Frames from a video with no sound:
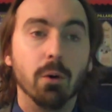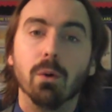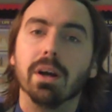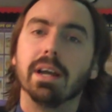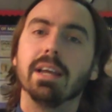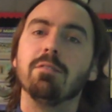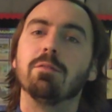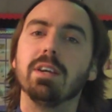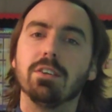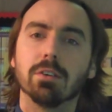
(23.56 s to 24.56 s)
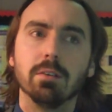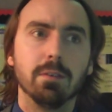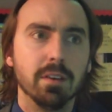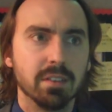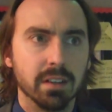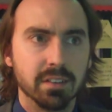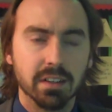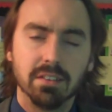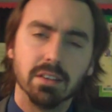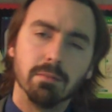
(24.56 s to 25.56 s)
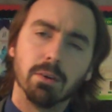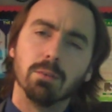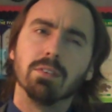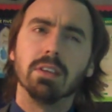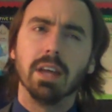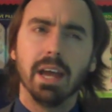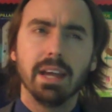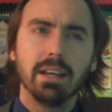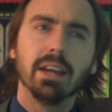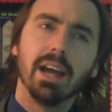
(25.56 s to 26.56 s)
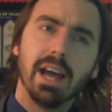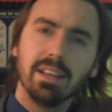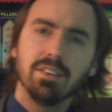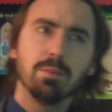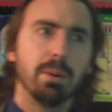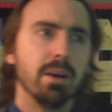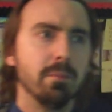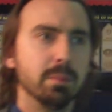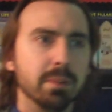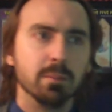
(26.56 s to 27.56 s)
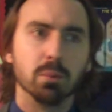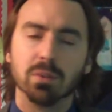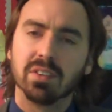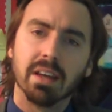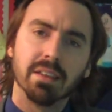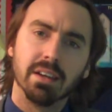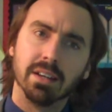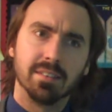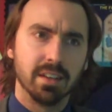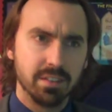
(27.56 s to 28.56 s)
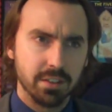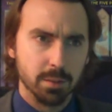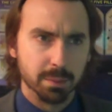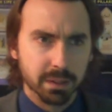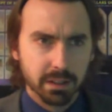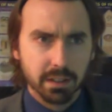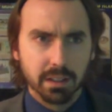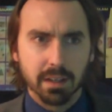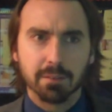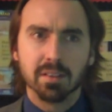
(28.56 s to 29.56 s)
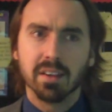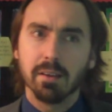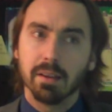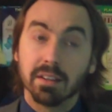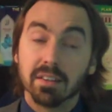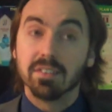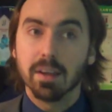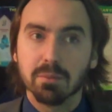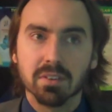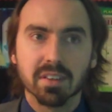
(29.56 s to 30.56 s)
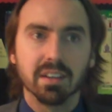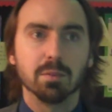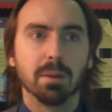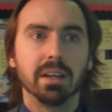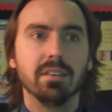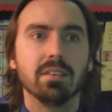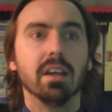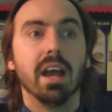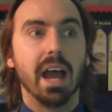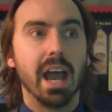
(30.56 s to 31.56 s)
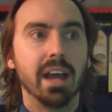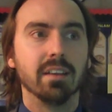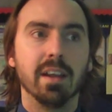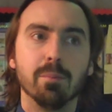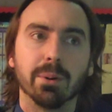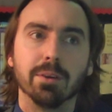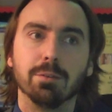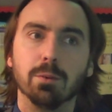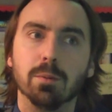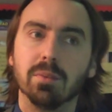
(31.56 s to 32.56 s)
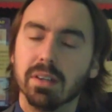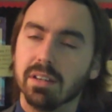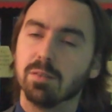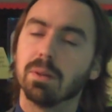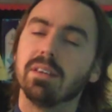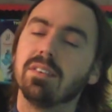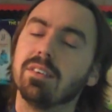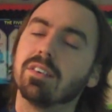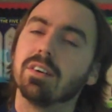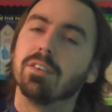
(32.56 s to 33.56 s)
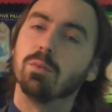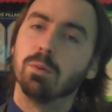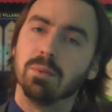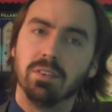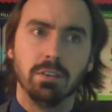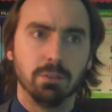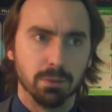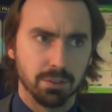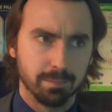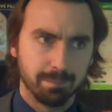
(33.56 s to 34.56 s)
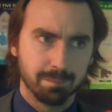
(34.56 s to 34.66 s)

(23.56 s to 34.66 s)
or in vitro fertilisation, involves the egg and the sperm being brought together in a test tube. If conception takes place and an embryo is formed, it's placed inside the woman's uterus.